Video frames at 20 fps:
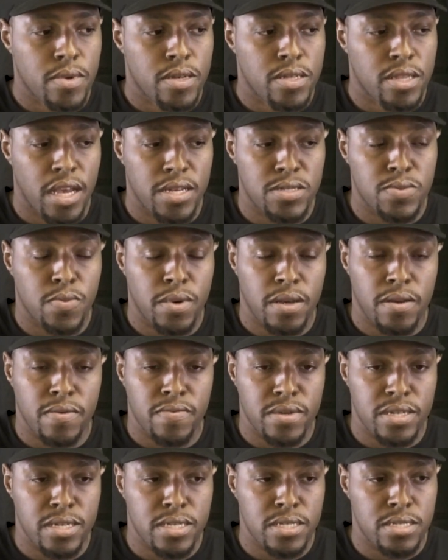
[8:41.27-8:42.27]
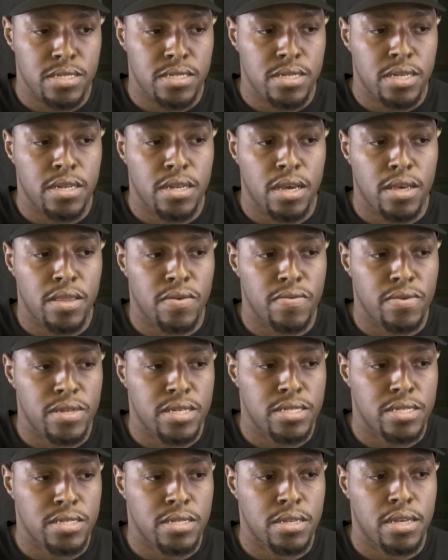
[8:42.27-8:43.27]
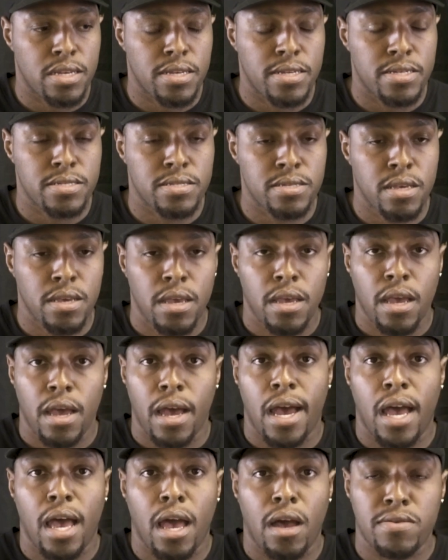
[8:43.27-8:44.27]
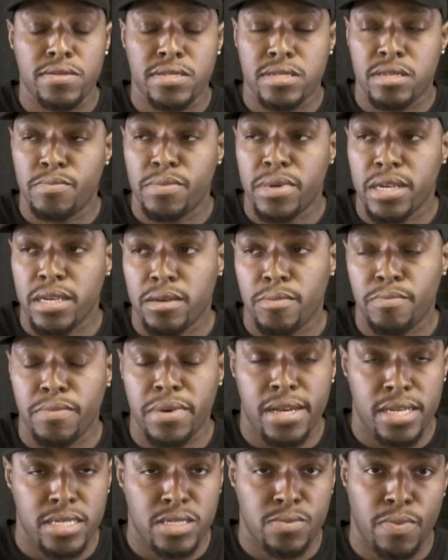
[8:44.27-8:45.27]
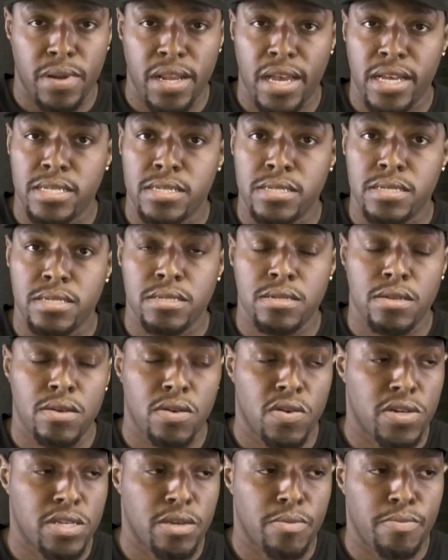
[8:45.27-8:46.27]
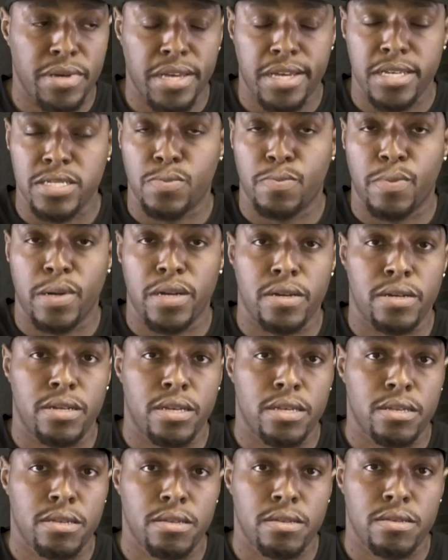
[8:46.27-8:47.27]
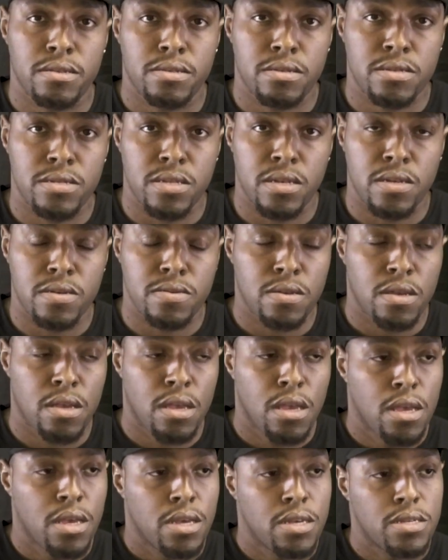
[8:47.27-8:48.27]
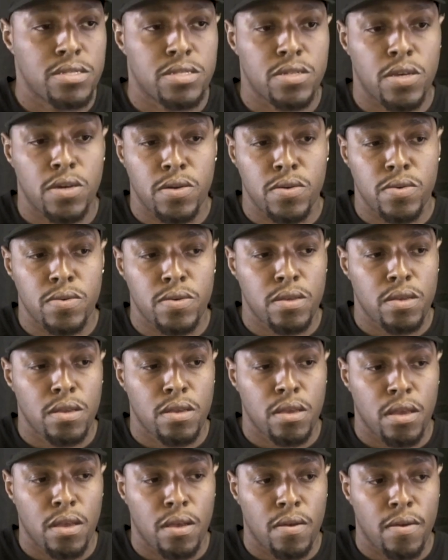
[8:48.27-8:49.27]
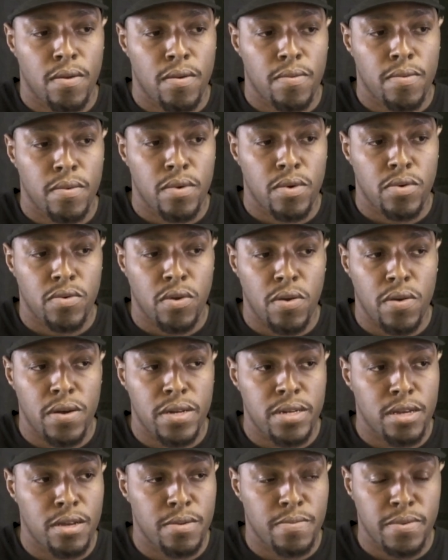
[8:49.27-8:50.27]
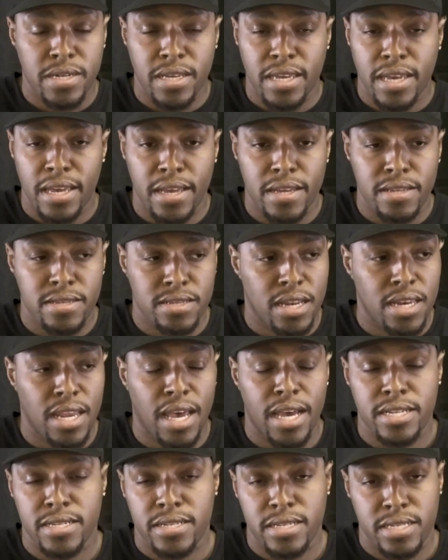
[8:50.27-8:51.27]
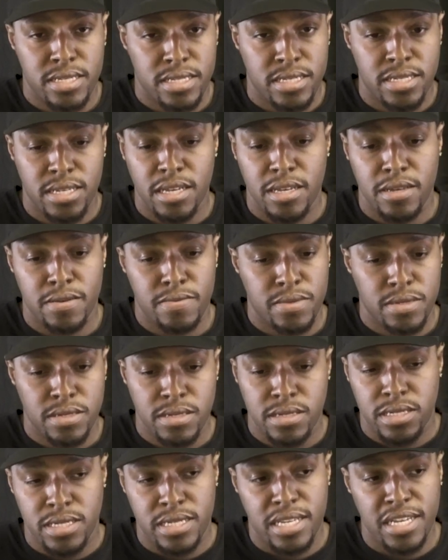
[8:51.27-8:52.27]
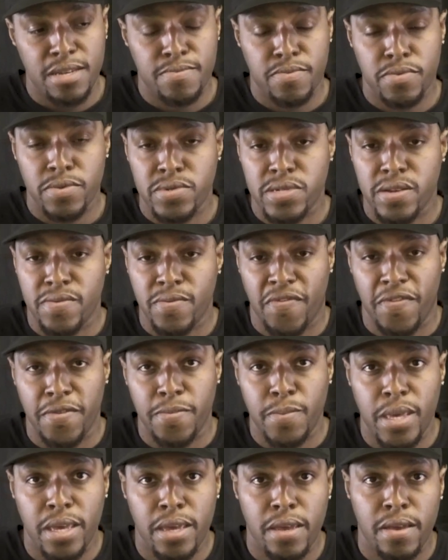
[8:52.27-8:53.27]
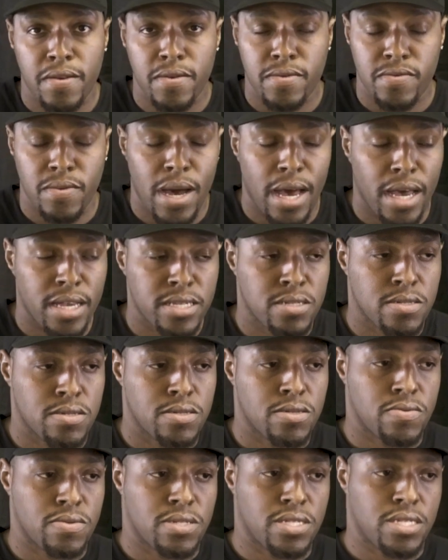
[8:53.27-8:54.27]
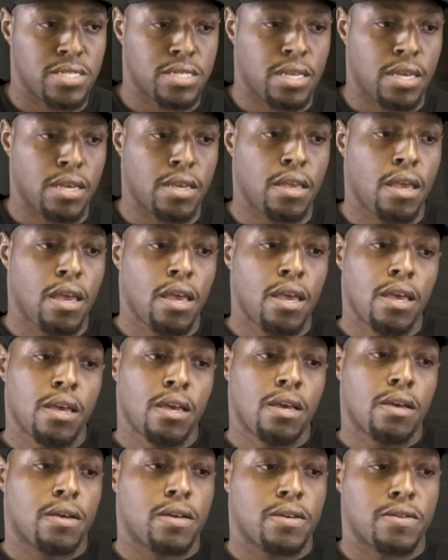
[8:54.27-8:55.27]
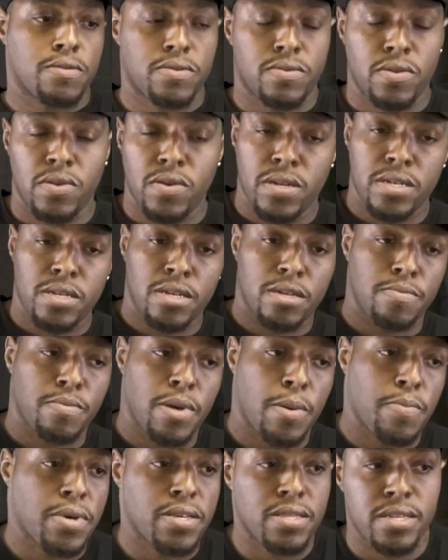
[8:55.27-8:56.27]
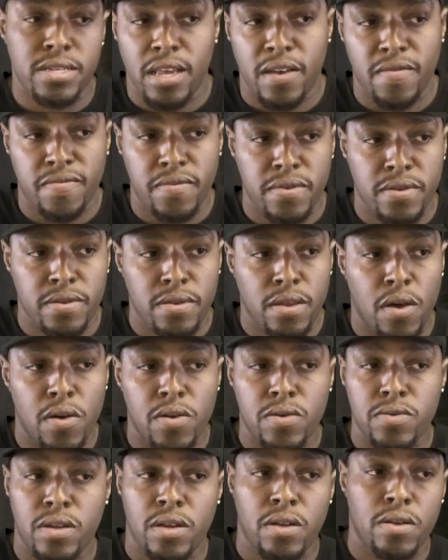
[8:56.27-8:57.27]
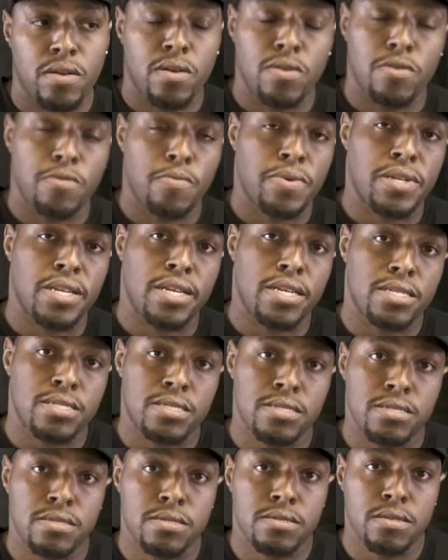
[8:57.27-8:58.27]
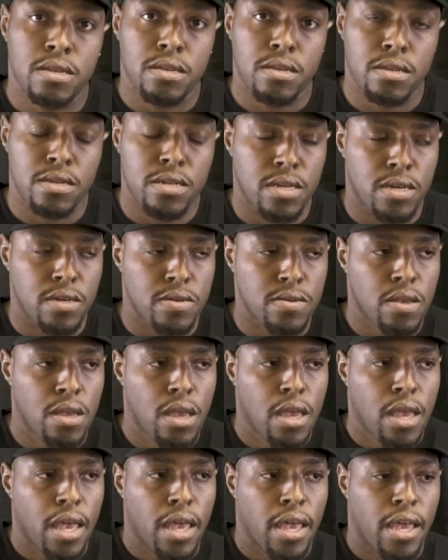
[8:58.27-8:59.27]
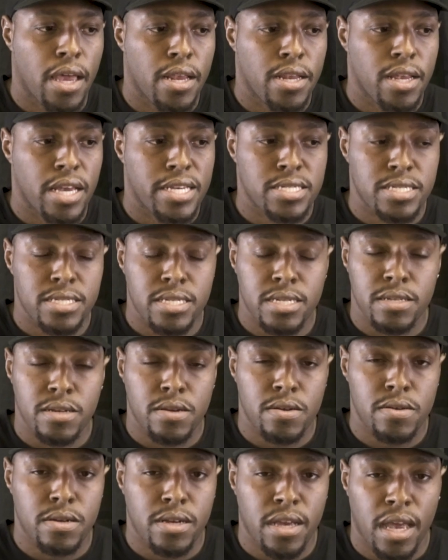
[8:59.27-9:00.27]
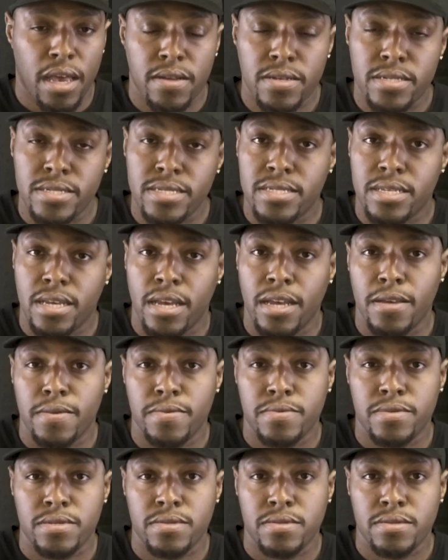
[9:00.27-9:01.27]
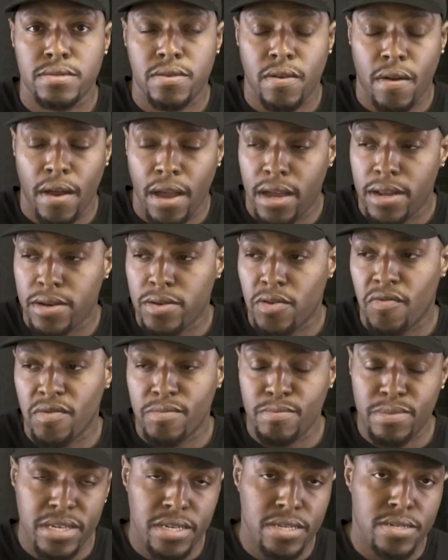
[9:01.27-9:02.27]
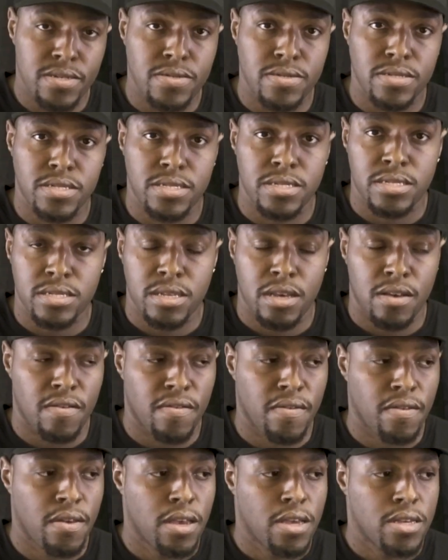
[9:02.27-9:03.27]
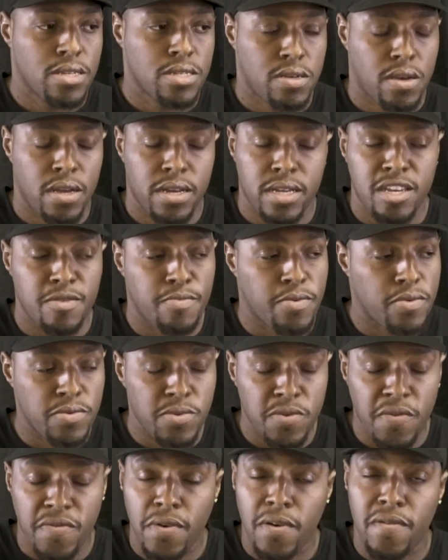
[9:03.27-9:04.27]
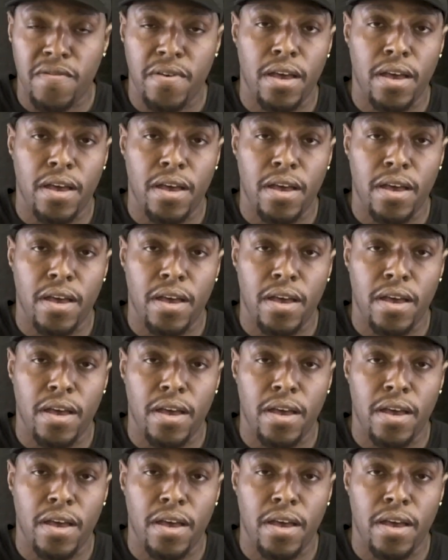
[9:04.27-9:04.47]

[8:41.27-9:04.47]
that's one reason. Another reason is a house could be your biggest blessing or your biggest burden, you know. So growing up, again, a lot of it stems, is deep rooted for me, why I chose real estate. Growing up, my mother never owned her own place, you know, and I've seen her countless times crying over bills and stuff, trying to keep a roof over